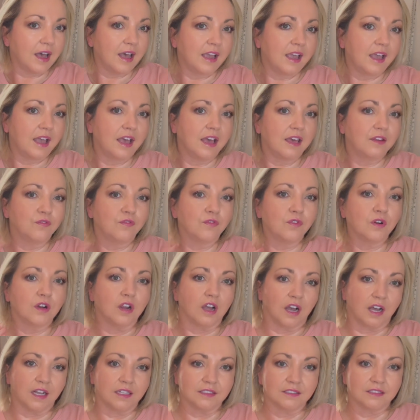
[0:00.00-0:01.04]
had
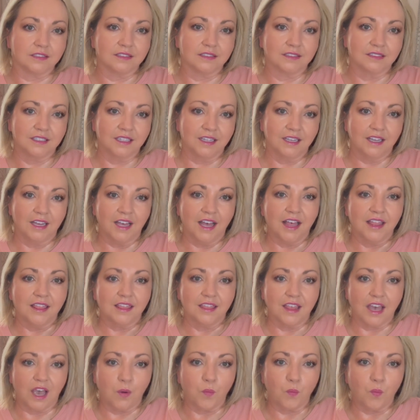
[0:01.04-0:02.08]
forgotten
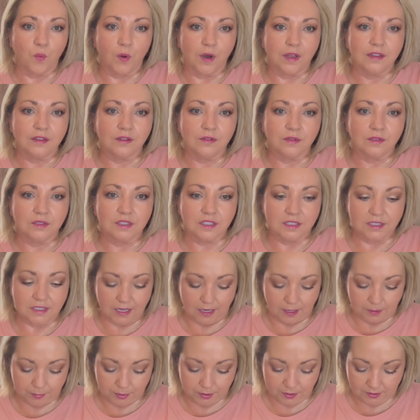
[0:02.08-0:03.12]
that one little
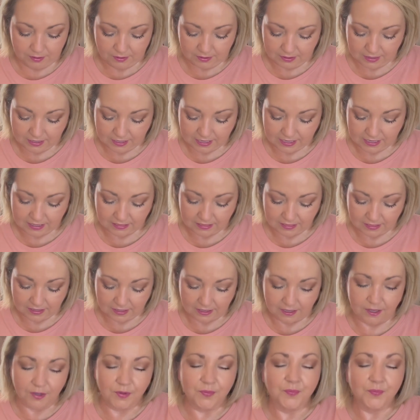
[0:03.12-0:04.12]
step in the